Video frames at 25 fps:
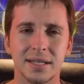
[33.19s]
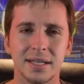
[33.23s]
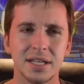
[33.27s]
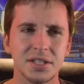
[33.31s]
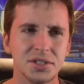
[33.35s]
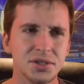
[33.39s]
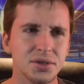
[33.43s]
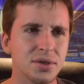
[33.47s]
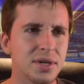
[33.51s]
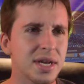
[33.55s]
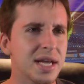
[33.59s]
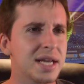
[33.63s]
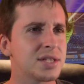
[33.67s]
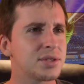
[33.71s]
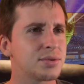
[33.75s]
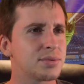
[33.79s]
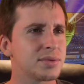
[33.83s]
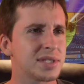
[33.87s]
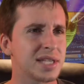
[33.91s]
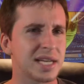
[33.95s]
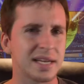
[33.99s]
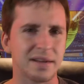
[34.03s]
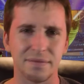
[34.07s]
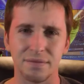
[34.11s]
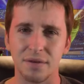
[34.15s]
Yesterday's
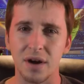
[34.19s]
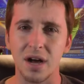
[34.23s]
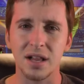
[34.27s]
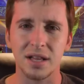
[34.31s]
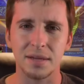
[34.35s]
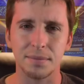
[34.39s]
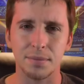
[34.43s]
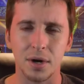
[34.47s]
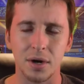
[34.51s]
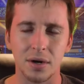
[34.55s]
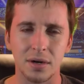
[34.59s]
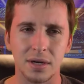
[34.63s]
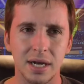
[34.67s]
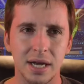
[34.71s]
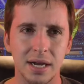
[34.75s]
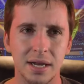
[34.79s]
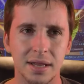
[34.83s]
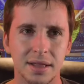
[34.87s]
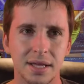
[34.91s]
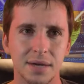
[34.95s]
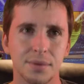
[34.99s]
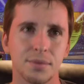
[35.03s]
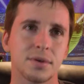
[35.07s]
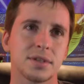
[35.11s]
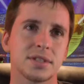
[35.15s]
was like a volleyball kind
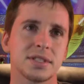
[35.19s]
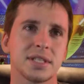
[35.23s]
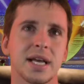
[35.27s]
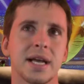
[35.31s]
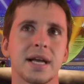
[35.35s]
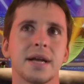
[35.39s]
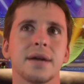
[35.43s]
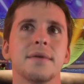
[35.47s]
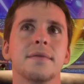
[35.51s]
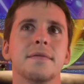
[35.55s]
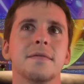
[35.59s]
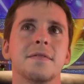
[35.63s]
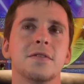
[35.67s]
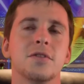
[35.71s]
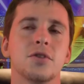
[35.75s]
of thing where it's like